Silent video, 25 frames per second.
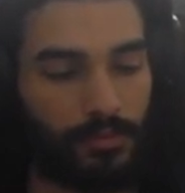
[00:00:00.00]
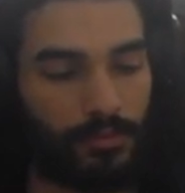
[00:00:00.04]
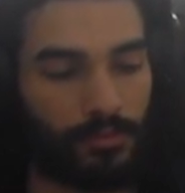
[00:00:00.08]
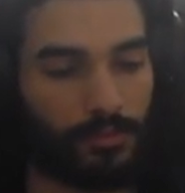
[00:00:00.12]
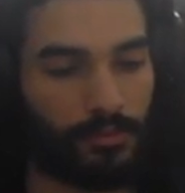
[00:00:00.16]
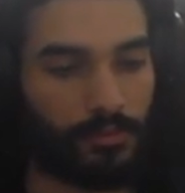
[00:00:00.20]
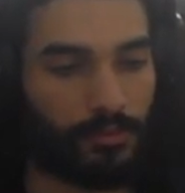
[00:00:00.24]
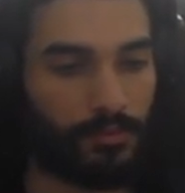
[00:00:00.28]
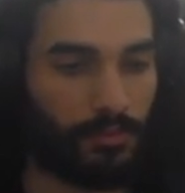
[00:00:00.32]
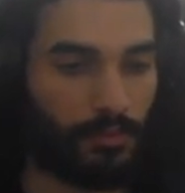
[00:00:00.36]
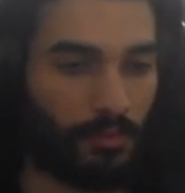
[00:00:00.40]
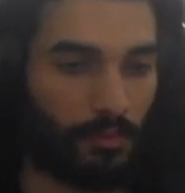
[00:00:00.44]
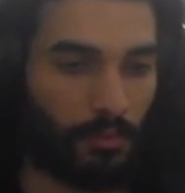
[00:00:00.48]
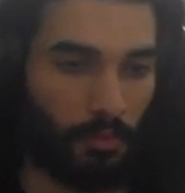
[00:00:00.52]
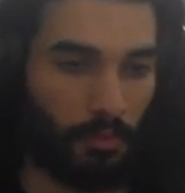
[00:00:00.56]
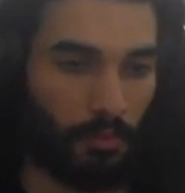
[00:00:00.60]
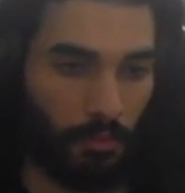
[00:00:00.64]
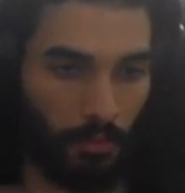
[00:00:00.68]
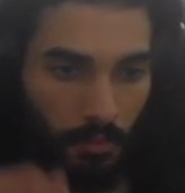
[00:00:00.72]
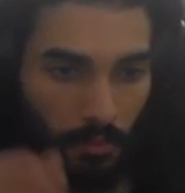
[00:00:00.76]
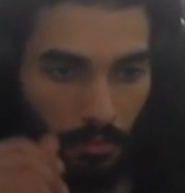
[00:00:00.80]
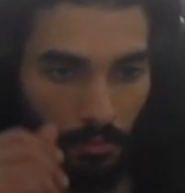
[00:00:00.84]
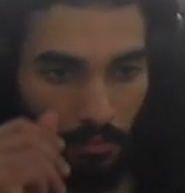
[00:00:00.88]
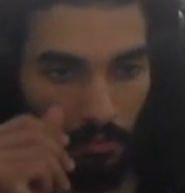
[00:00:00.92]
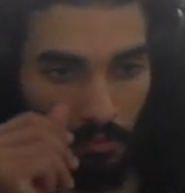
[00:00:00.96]
workshop,
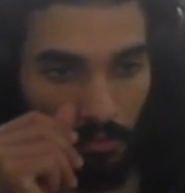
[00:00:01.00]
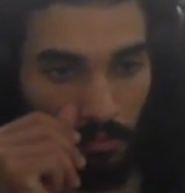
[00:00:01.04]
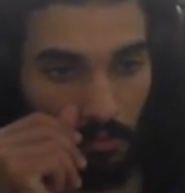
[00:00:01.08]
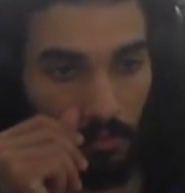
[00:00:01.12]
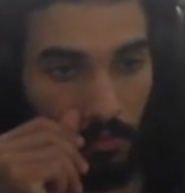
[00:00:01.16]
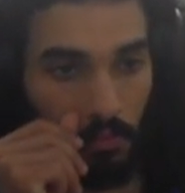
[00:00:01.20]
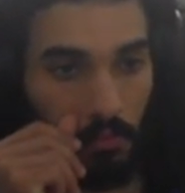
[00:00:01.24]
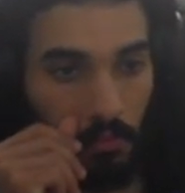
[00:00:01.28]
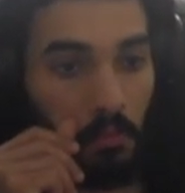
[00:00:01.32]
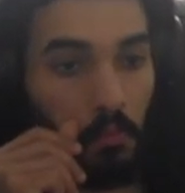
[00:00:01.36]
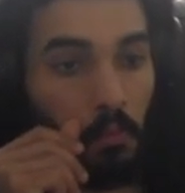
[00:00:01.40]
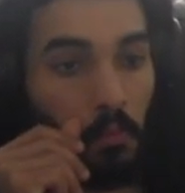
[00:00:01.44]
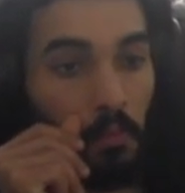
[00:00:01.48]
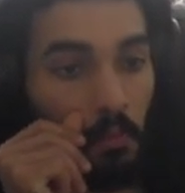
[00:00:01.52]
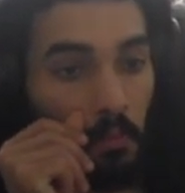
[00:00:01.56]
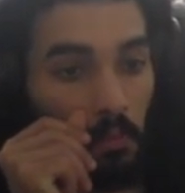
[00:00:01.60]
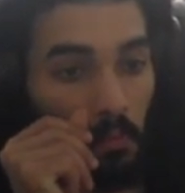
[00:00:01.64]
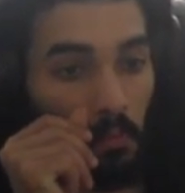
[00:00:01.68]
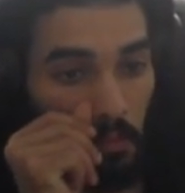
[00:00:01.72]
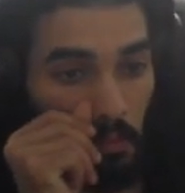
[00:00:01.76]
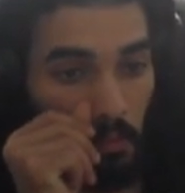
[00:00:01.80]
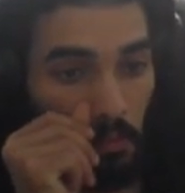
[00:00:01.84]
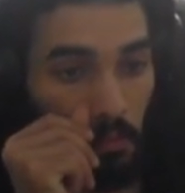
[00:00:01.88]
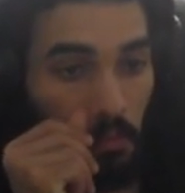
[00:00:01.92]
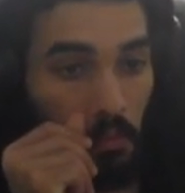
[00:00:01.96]
there's a
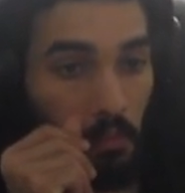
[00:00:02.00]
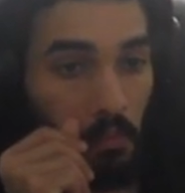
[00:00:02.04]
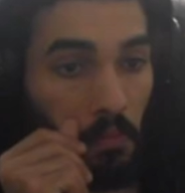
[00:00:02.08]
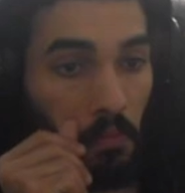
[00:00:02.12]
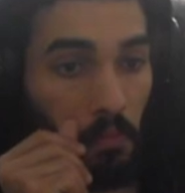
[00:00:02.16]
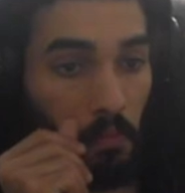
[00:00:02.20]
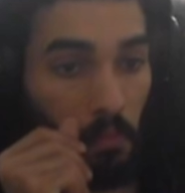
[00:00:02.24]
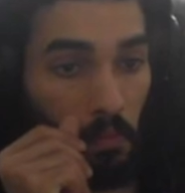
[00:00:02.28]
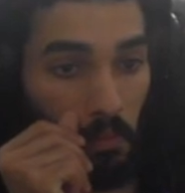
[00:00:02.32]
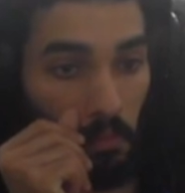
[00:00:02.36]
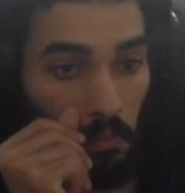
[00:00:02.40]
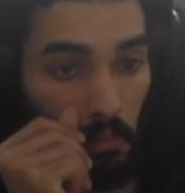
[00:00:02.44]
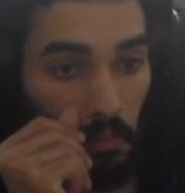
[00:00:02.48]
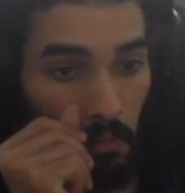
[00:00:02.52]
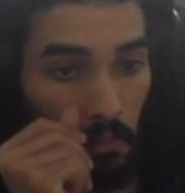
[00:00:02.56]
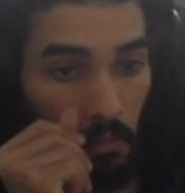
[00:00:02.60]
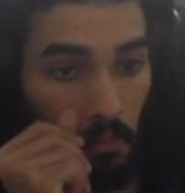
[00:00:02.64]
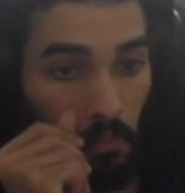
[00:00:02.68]
maximum that which will be